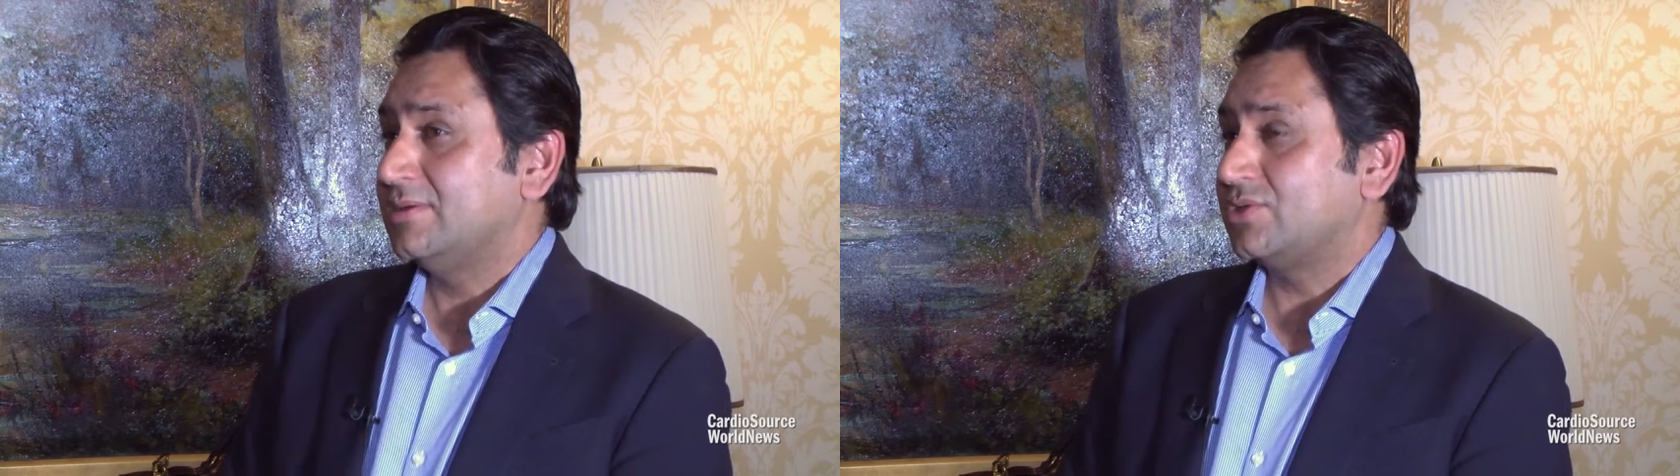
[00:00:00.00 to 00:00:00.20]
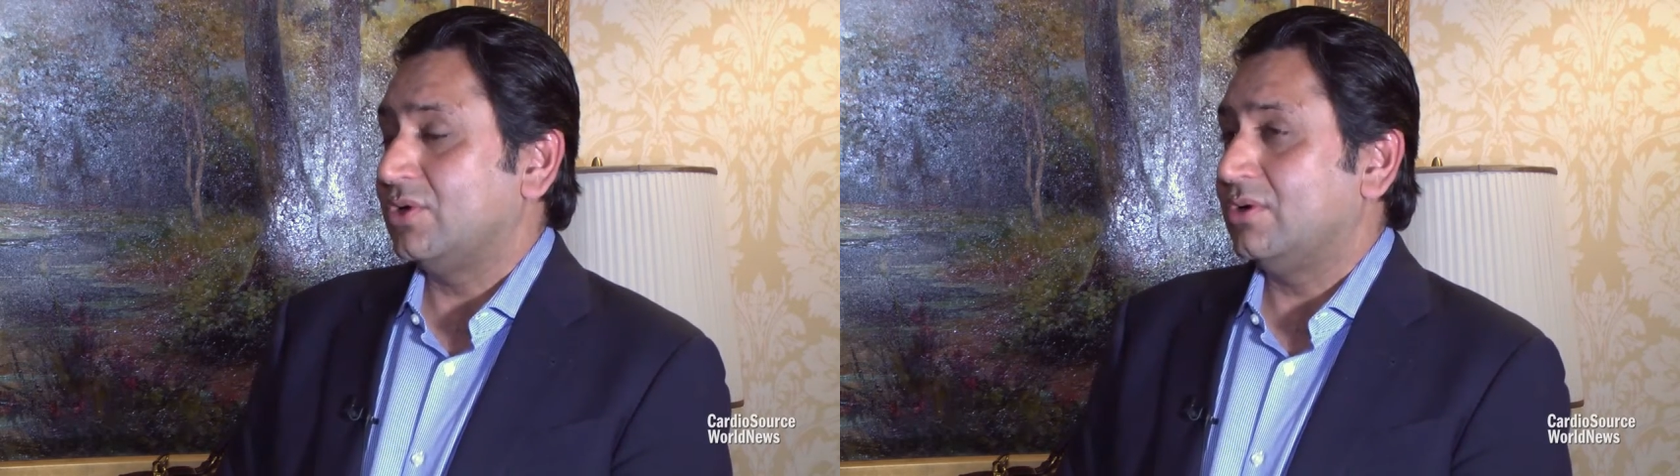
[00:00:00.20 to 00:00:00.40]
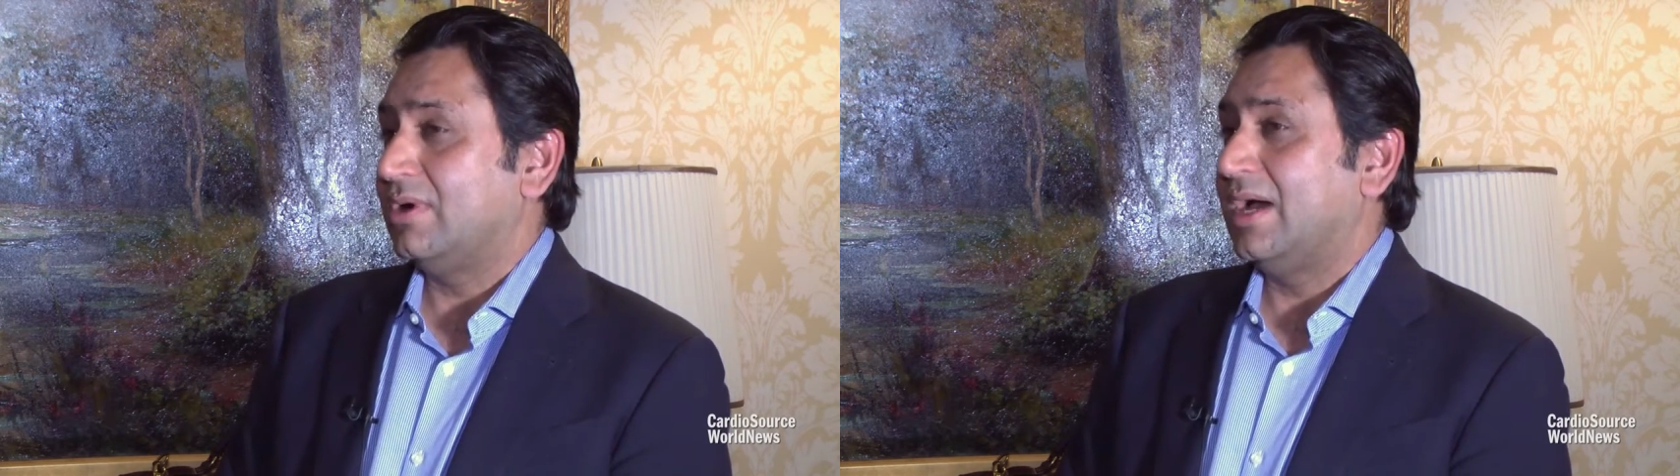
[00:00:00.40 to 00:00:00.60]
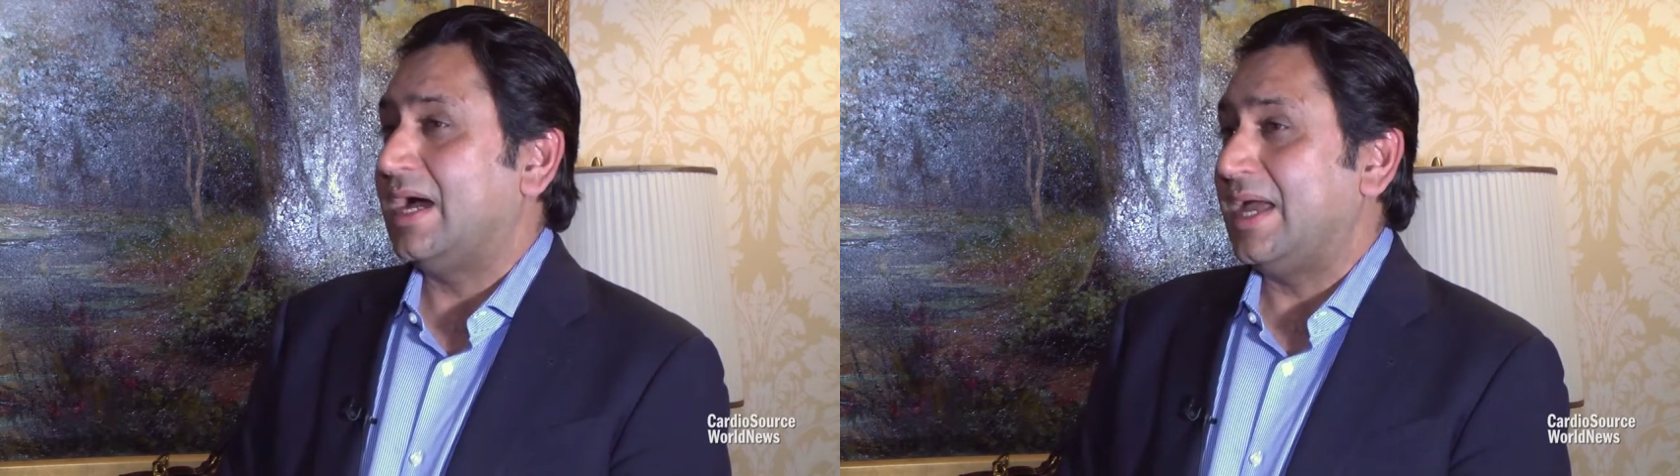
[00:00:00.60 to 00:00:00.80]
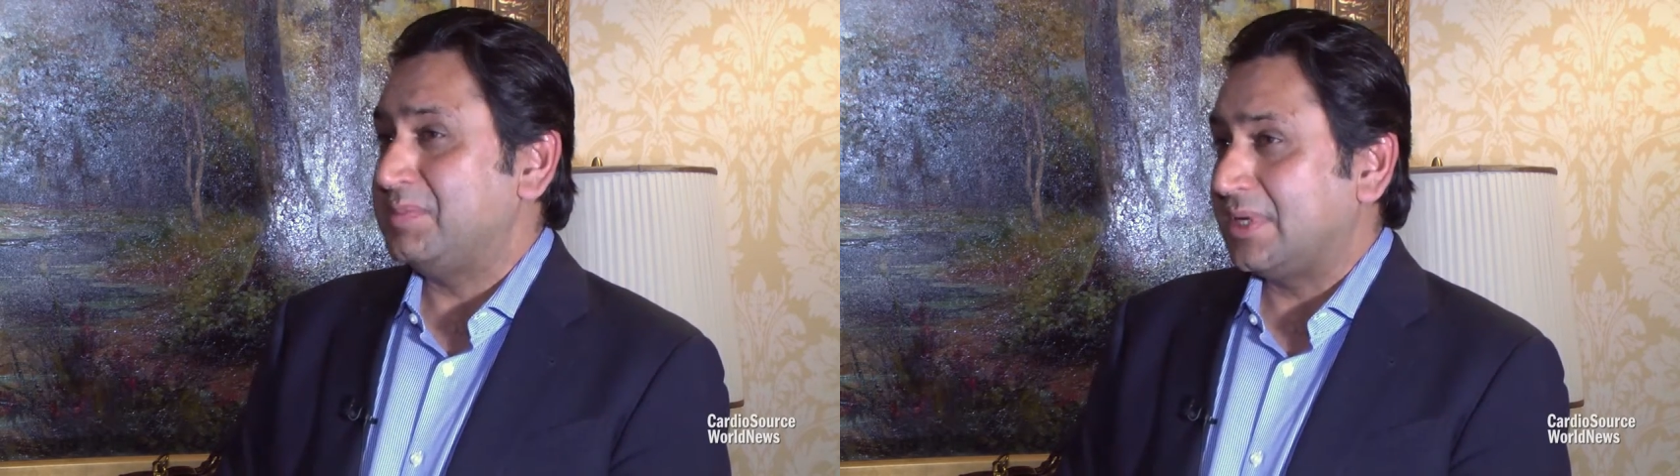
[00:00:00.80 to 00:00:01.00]
So
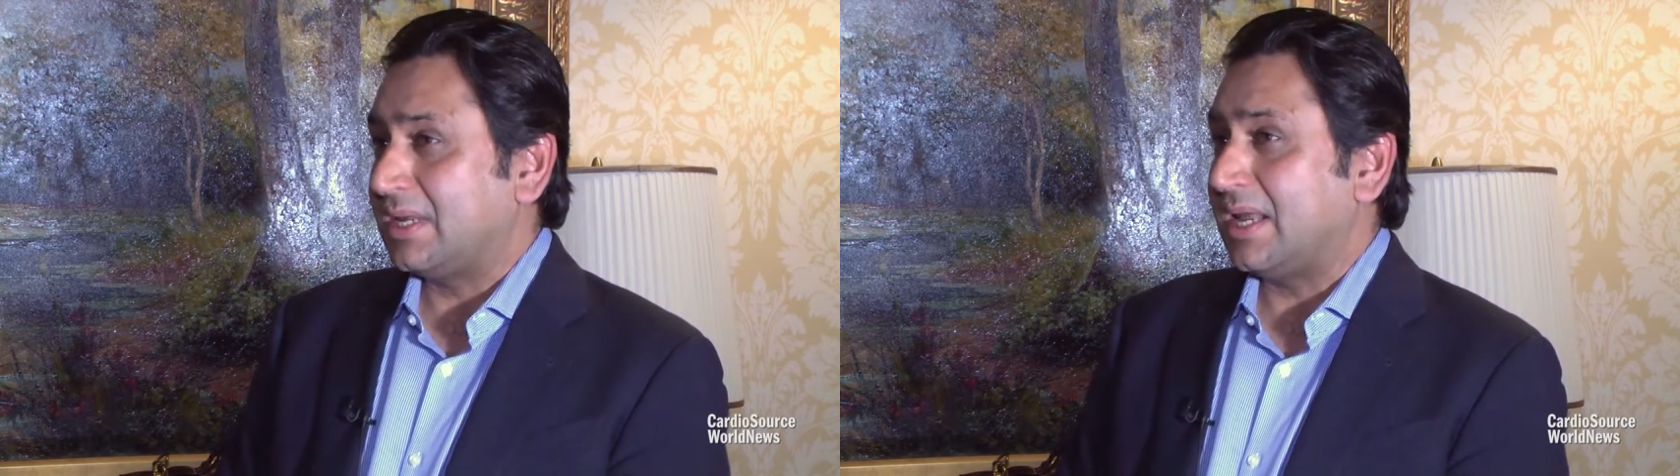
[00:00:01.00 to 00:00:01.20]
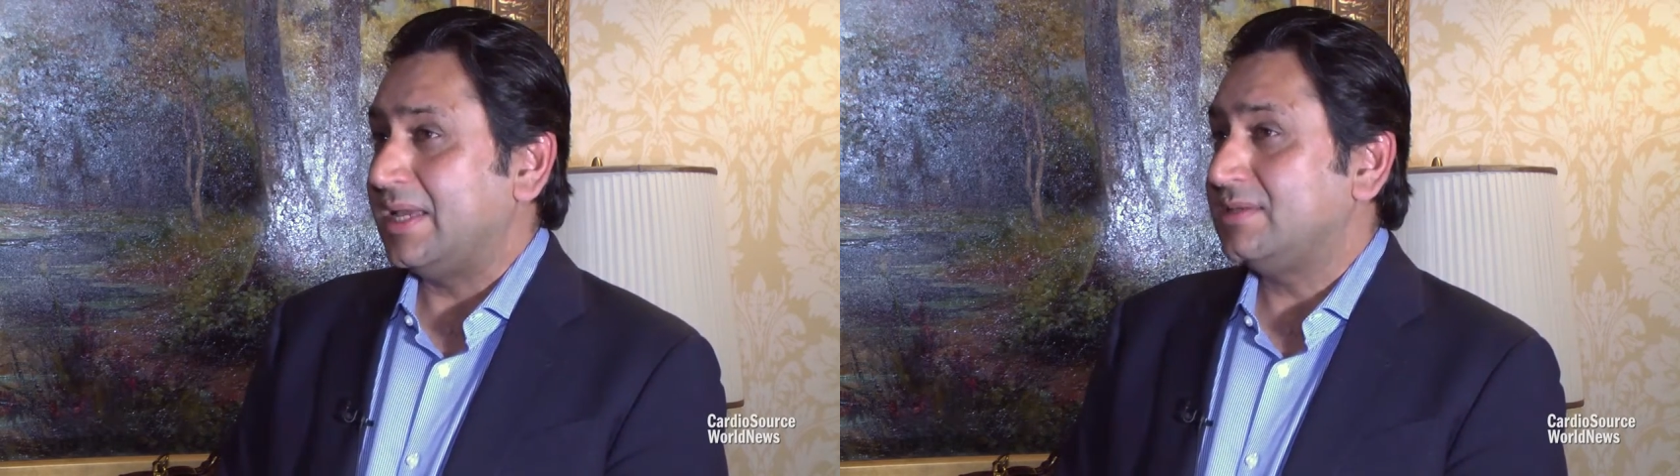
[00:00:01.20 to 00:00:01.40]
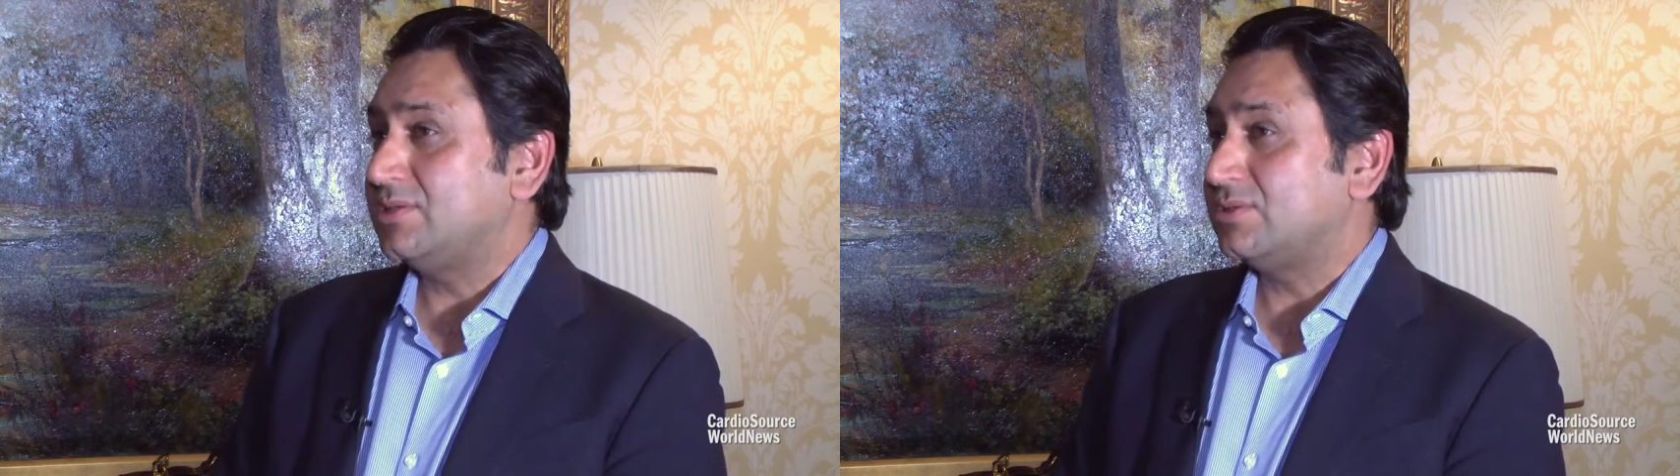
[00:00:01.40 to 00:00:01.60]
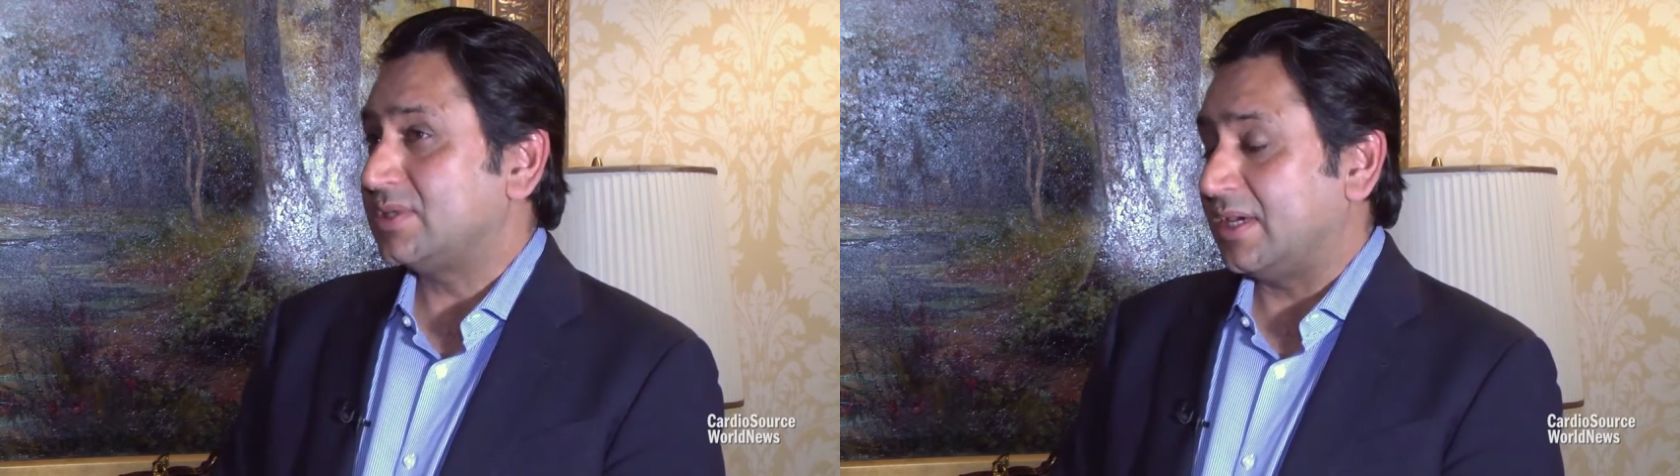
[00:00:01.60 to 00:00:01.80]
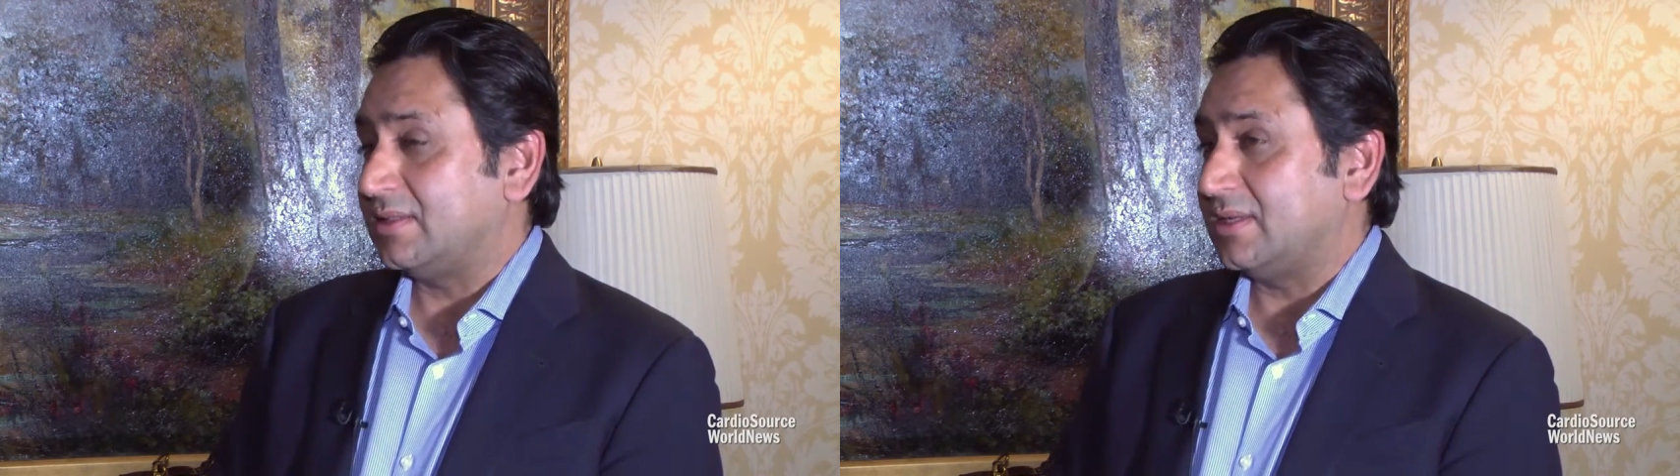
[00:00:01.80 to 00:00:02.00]
I'm inclined to say